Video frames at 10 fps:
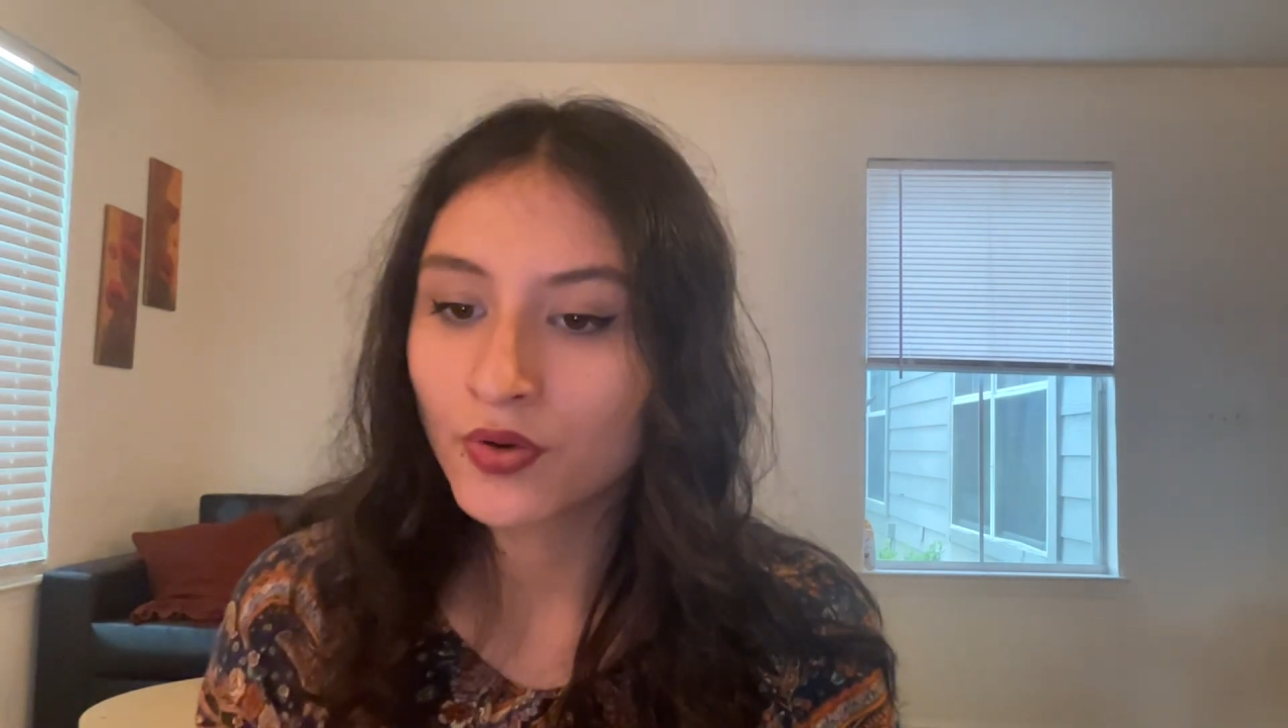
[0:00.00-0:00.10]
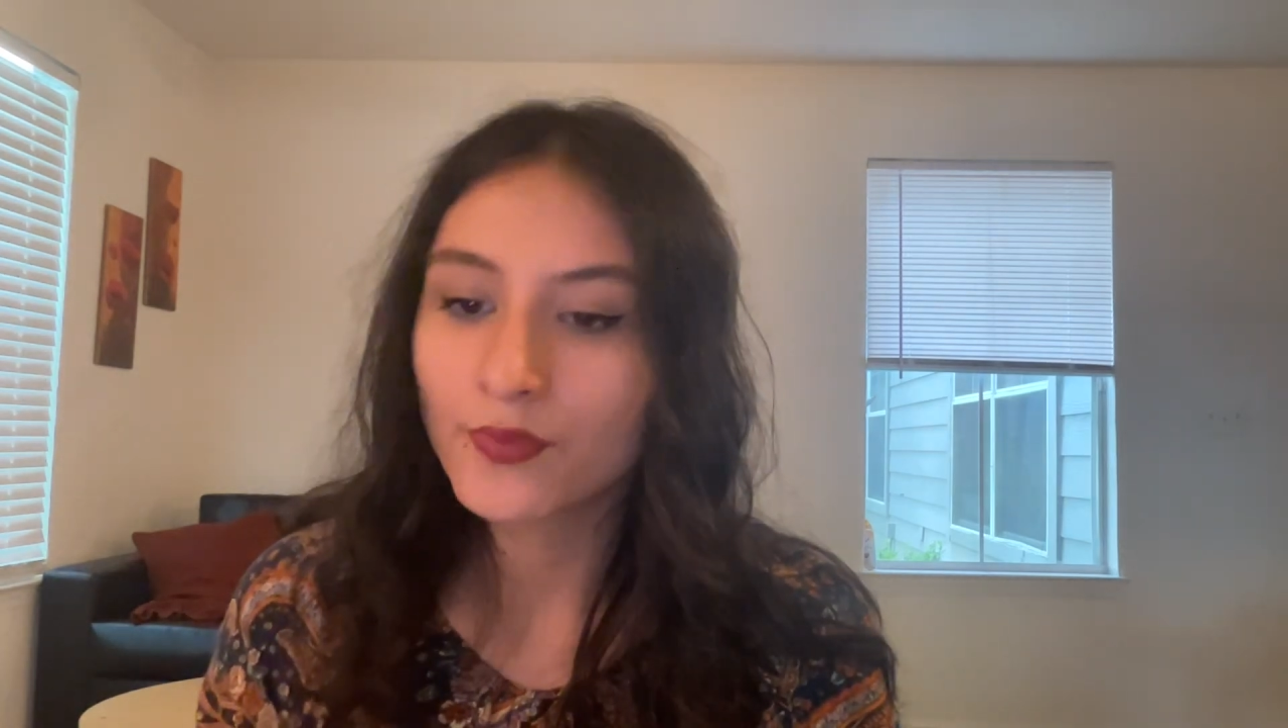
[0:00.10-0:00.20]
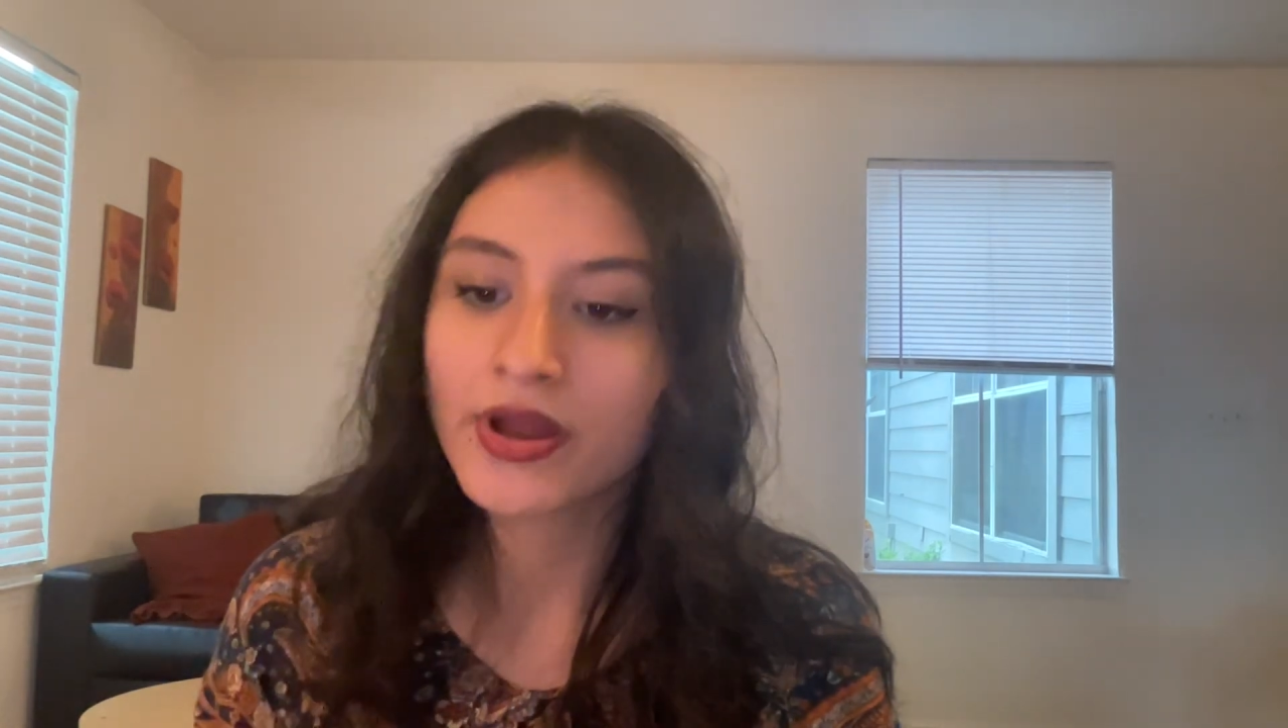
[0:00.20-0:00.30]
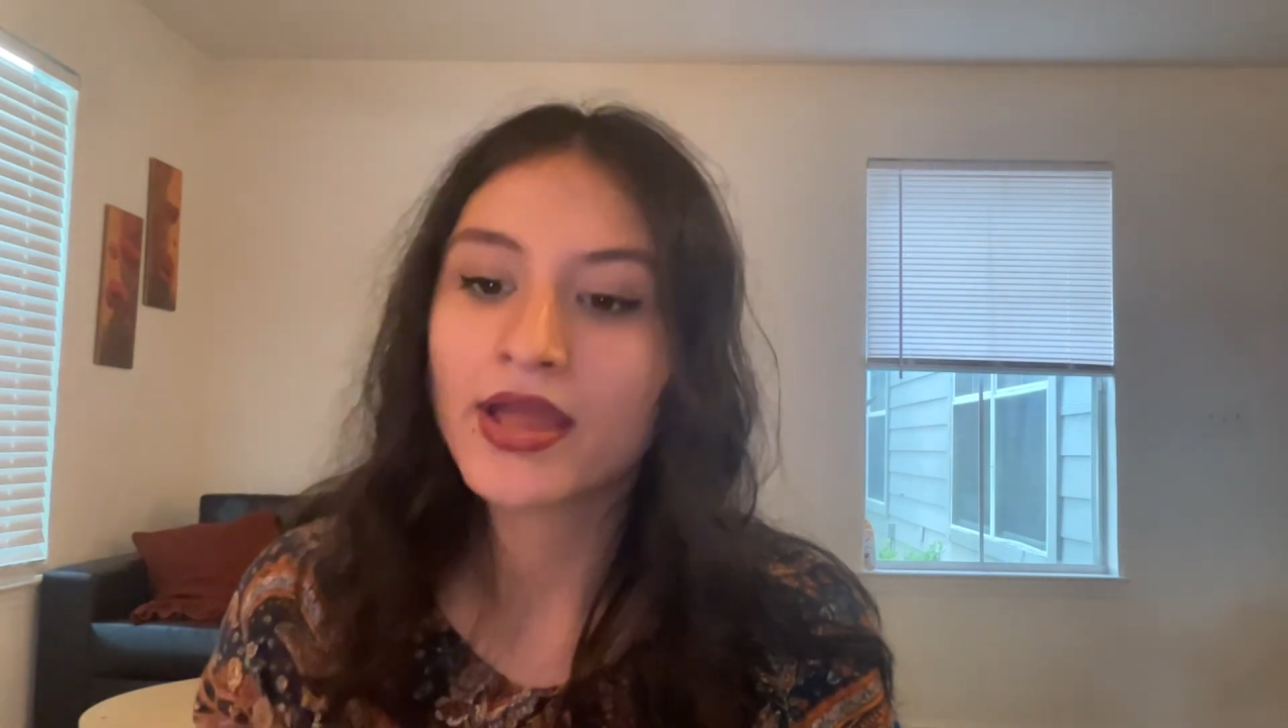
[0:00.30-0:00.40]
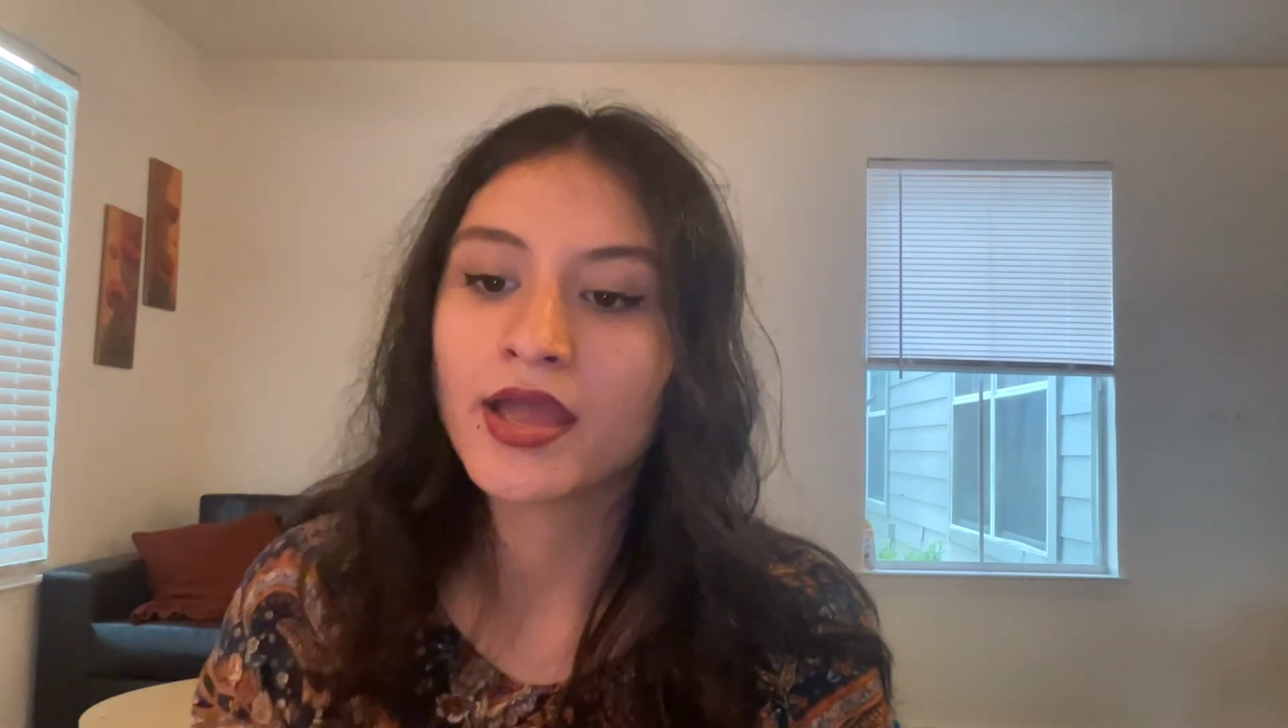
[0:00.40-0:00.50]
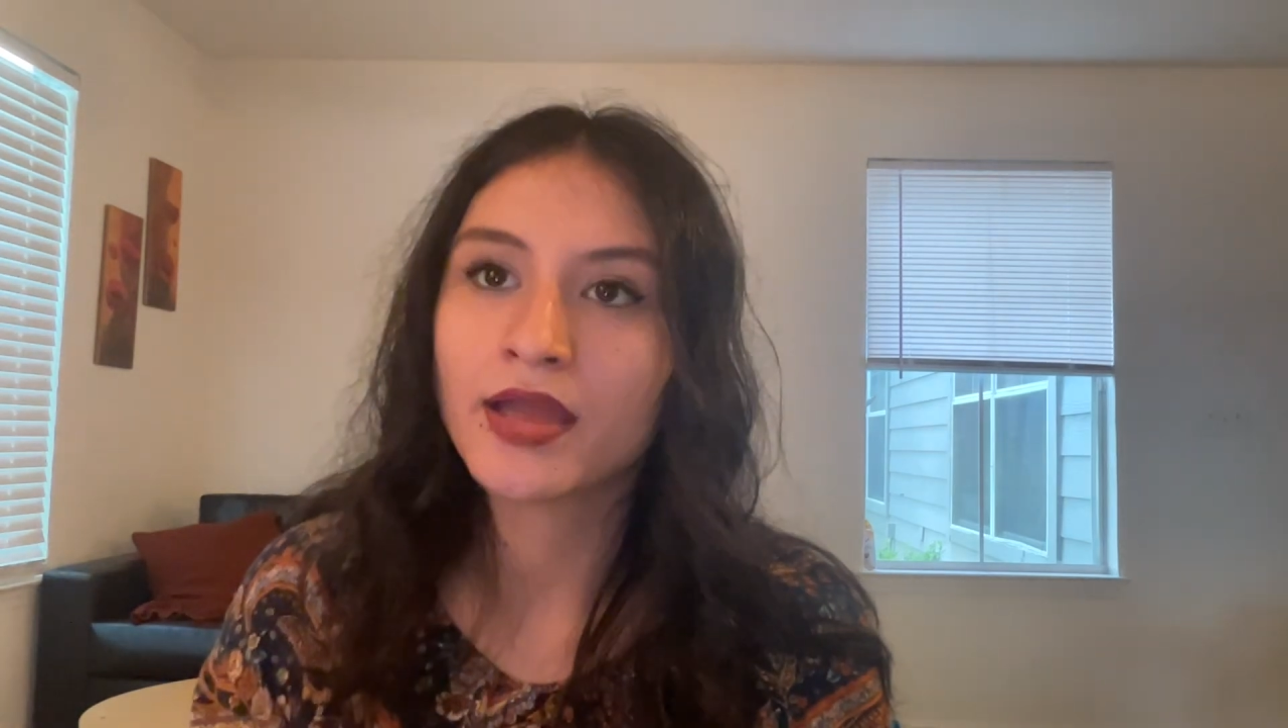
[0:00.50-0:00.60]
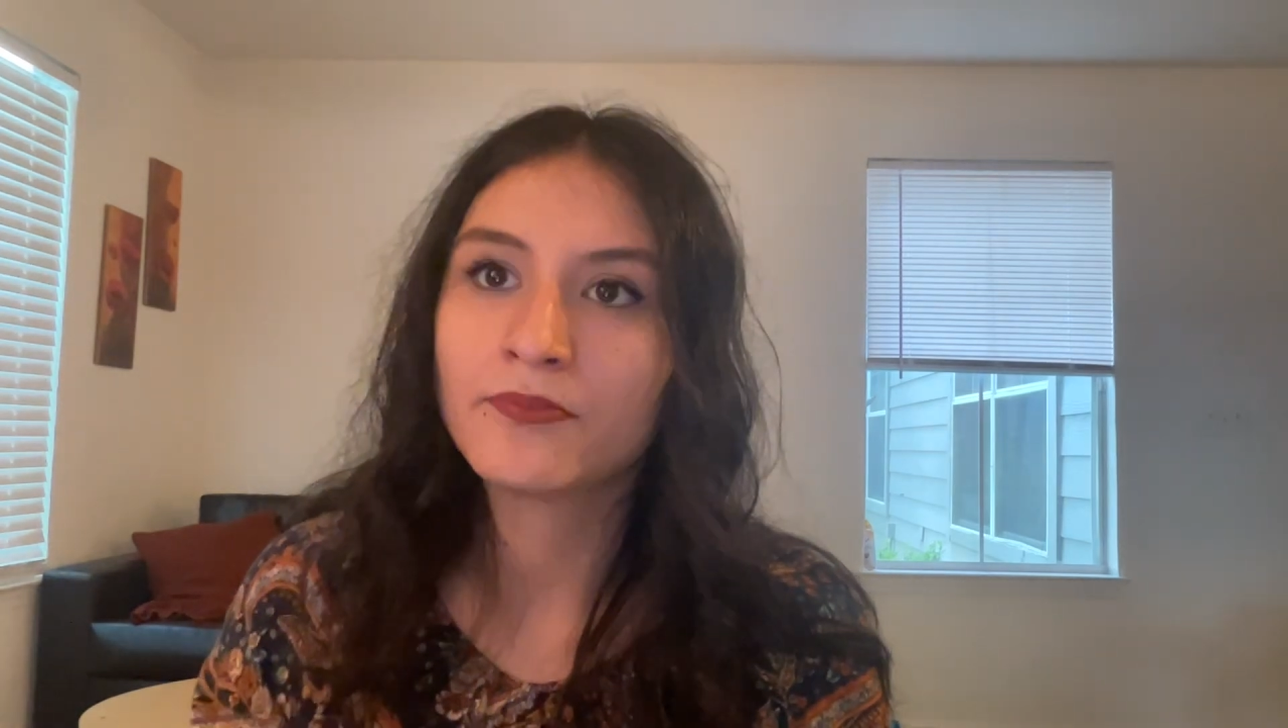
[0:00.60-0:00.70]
re,